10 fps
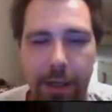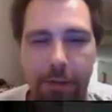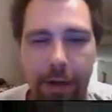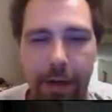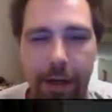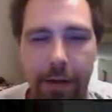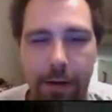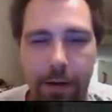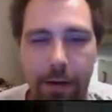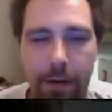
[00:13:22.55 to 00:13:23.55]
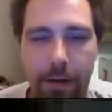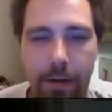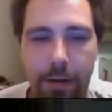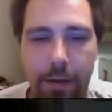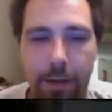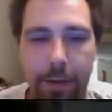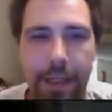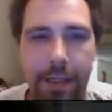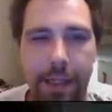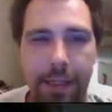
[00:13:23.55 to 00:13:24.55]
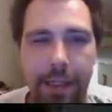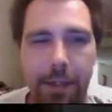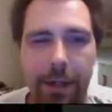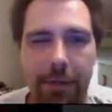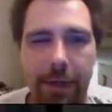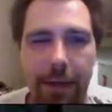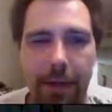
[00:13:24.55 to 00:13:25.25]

fire. There we go. That sounds like close enough.